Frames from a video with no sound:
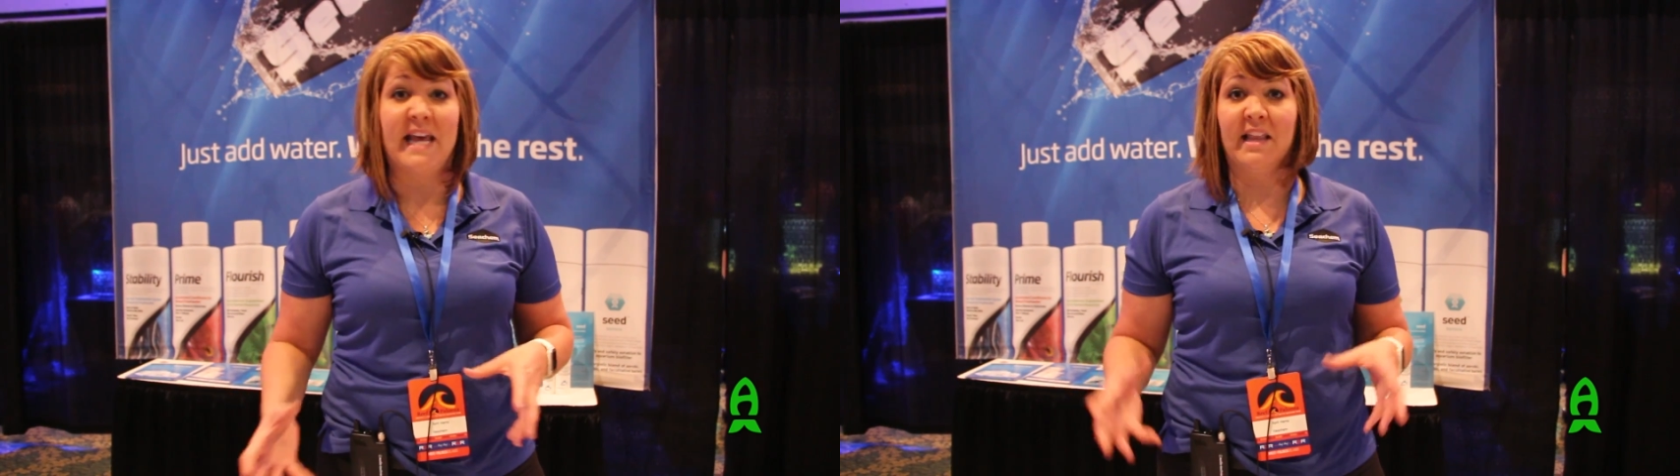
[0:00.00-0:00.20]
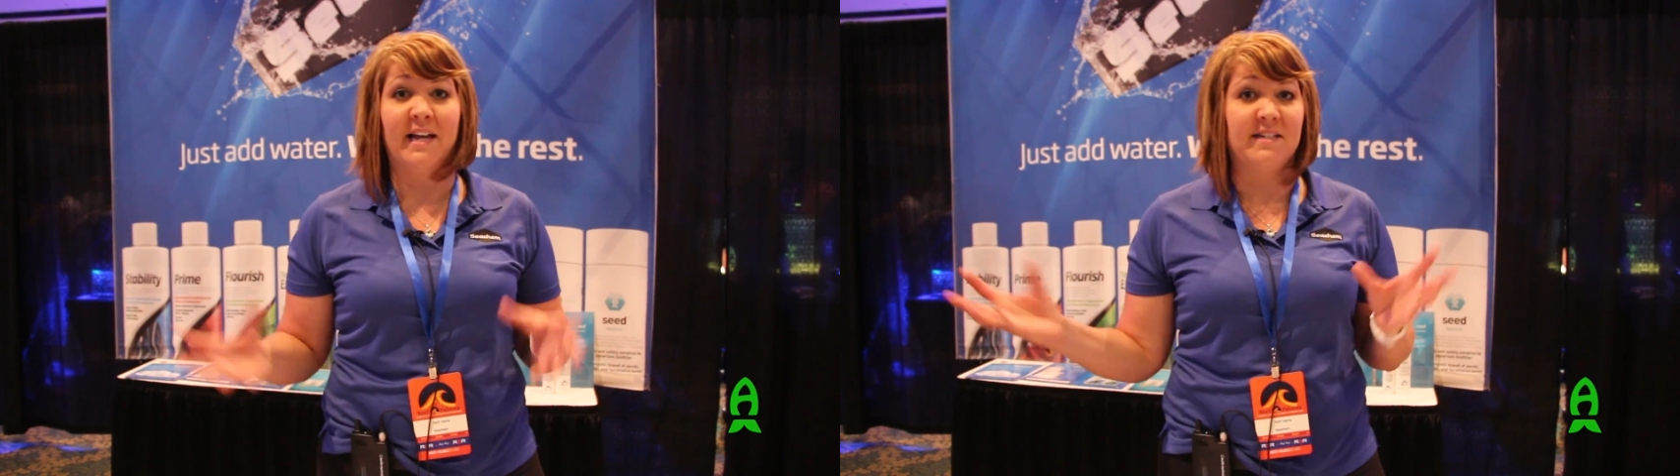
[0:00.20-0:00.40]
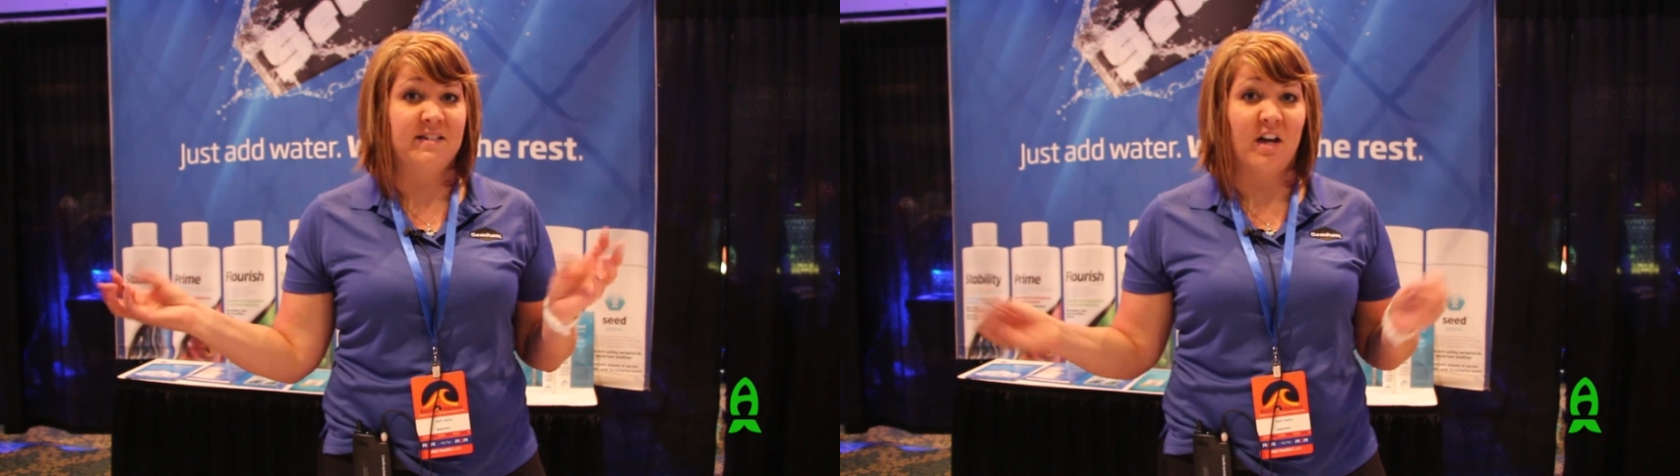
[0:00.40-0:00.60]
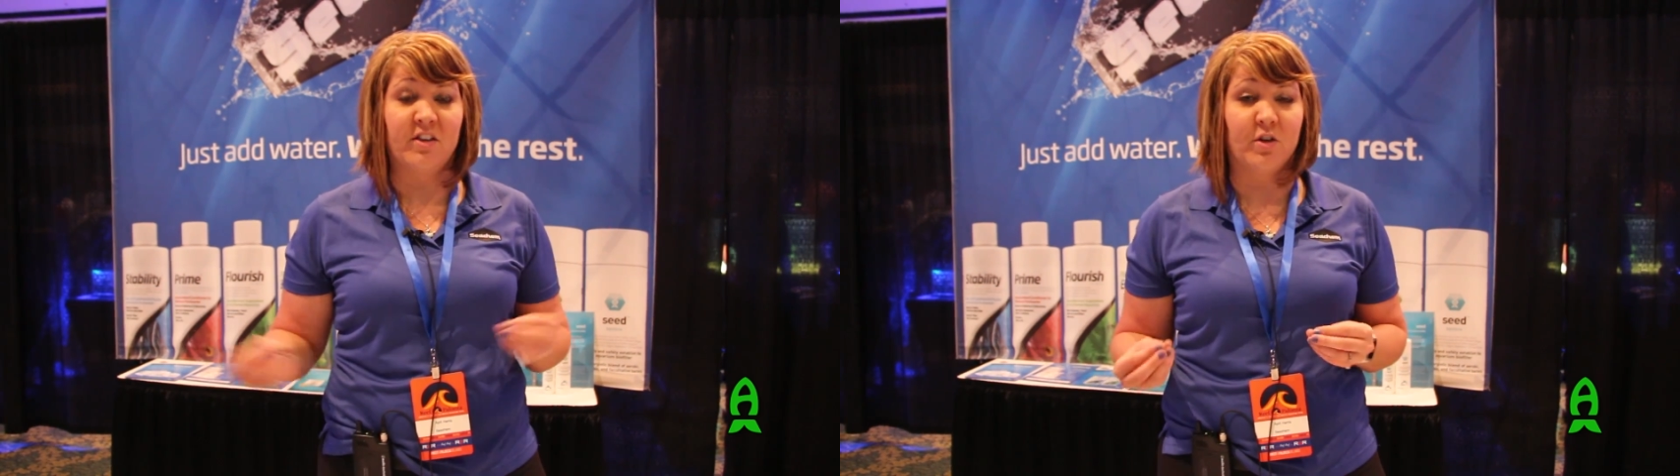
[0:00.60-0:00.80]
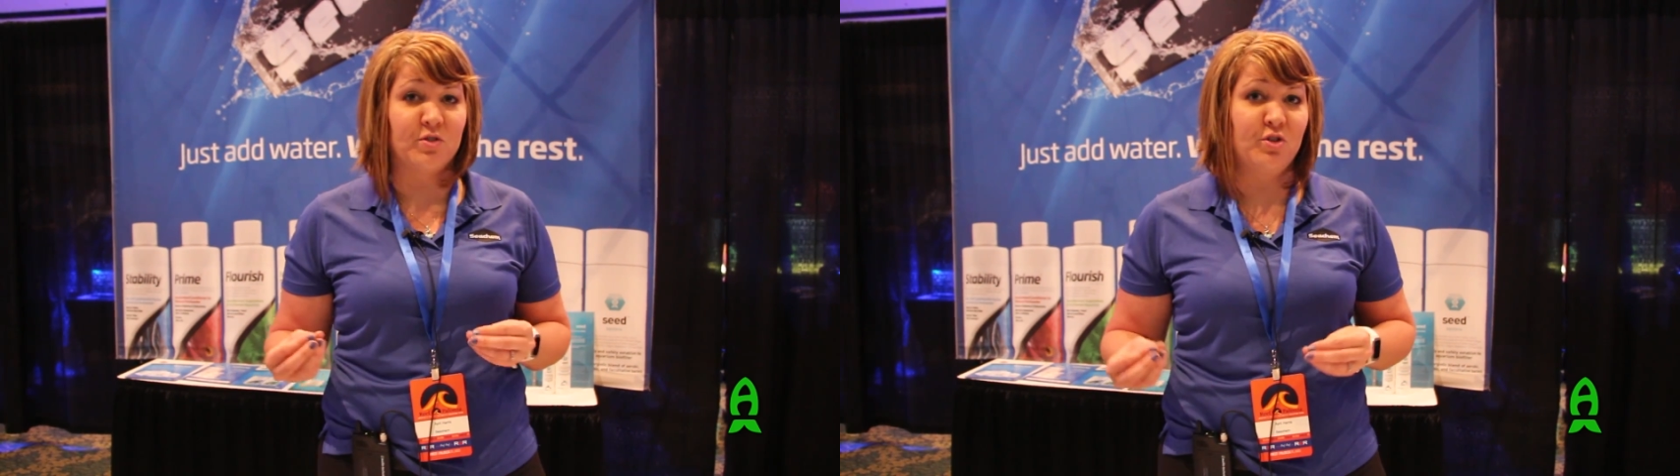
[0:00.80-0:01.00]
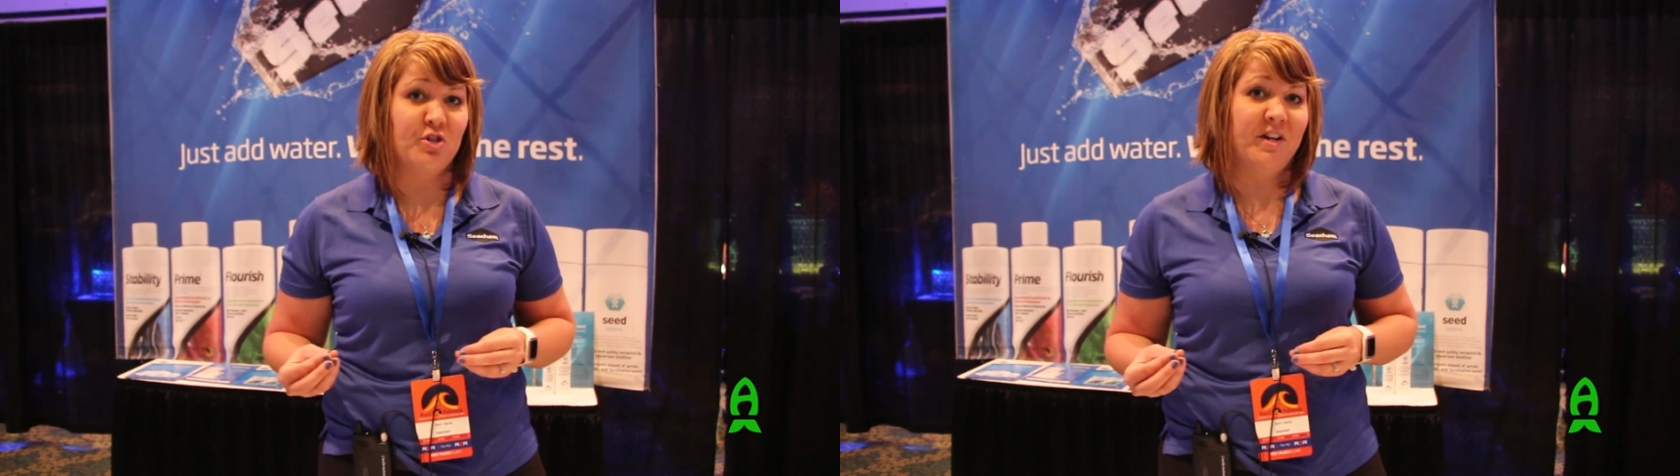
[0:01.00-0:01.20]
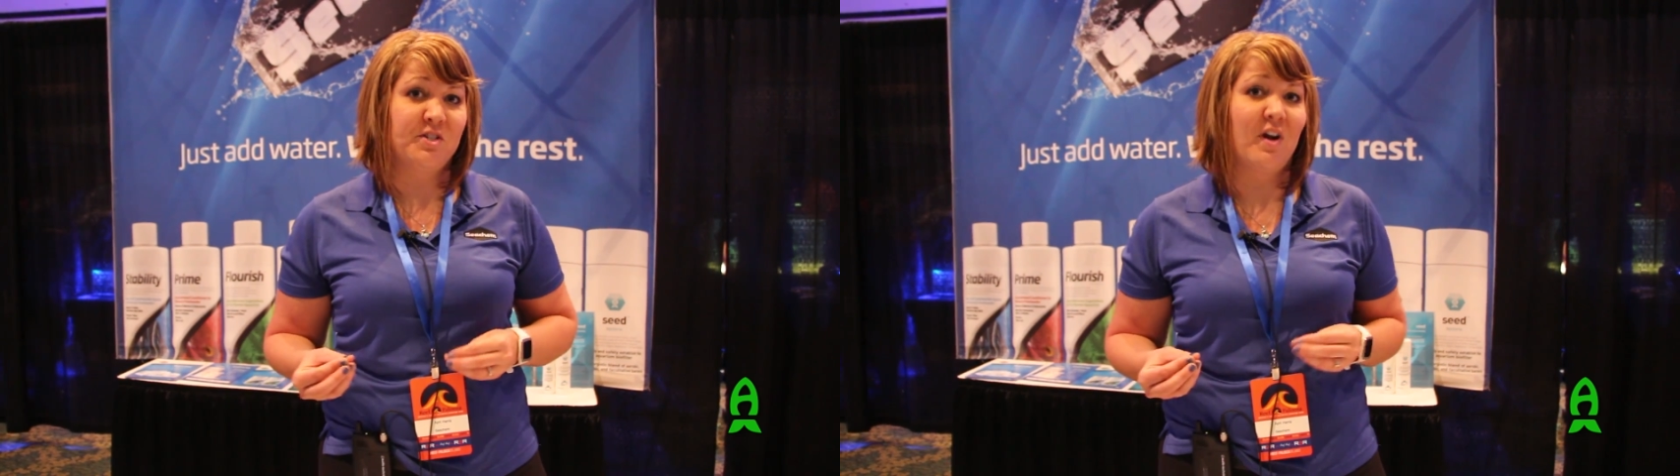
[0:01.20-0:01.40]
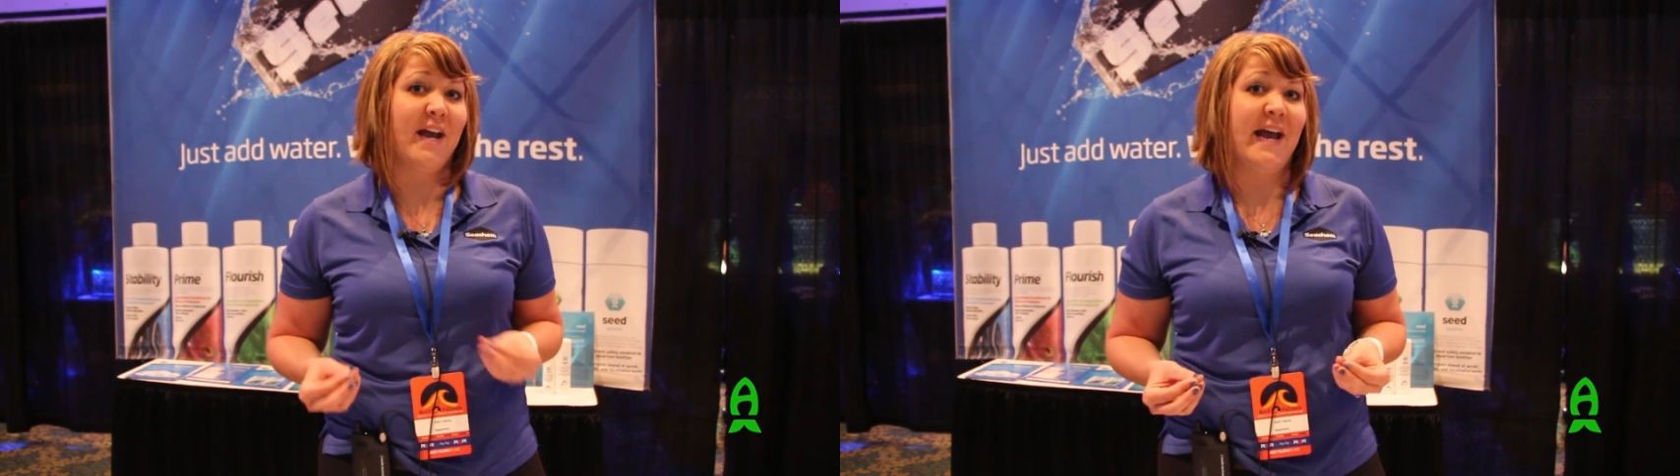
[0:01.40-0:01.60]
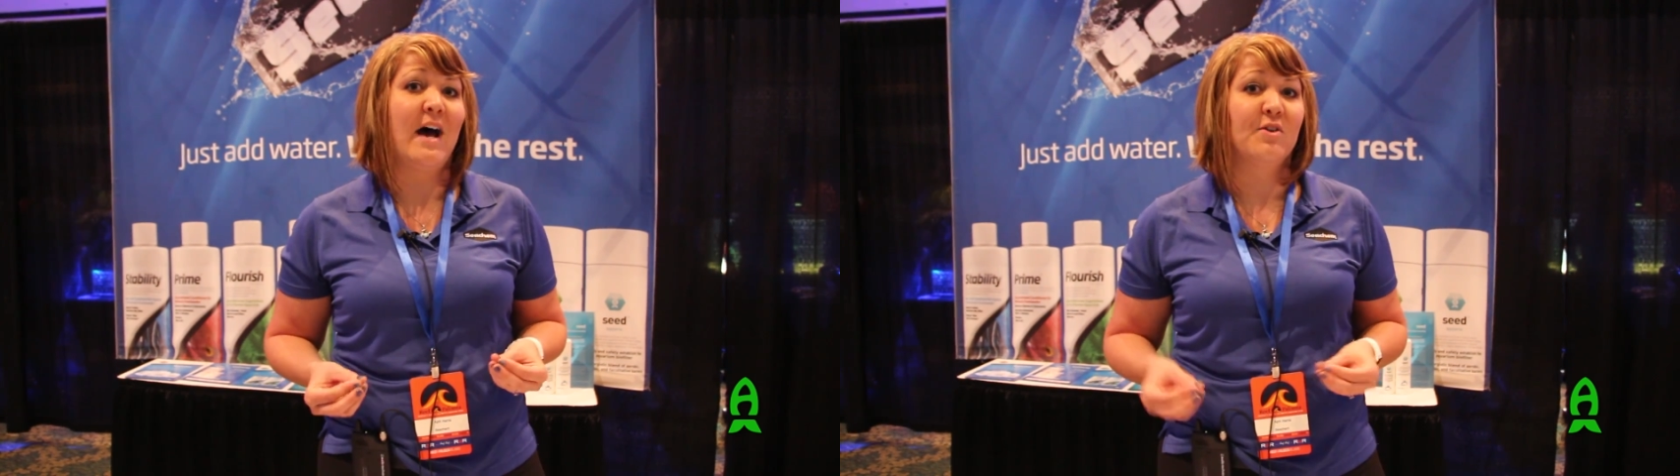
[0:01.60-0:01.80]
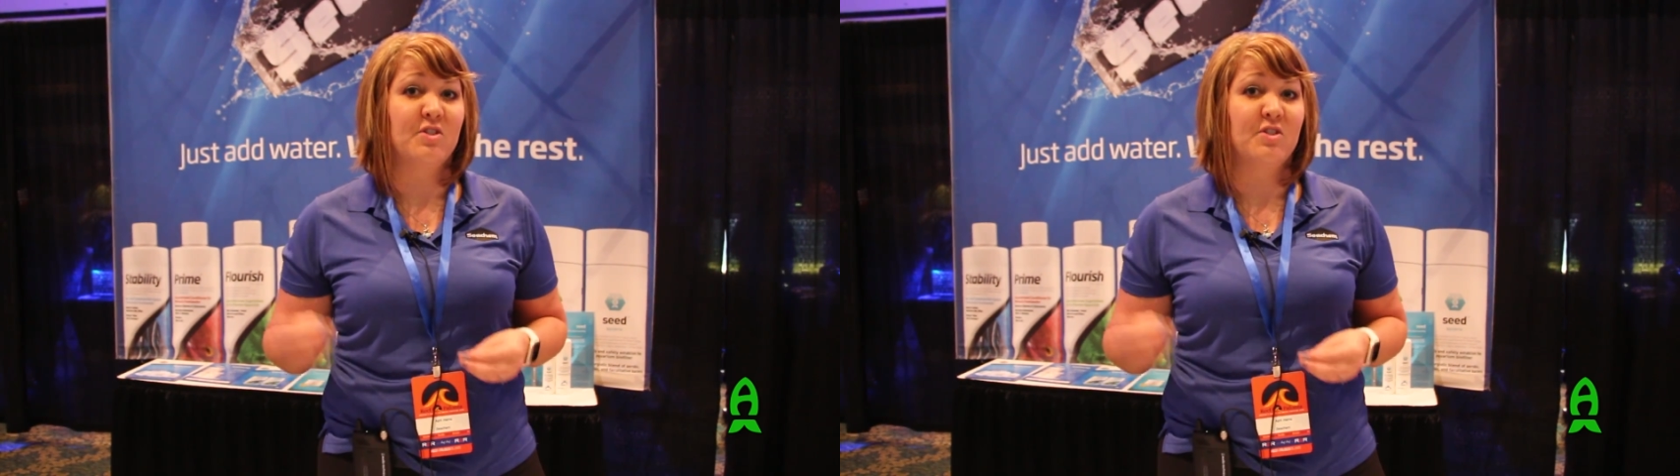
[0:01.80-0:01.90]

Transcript: They like to suck those nutrients right out.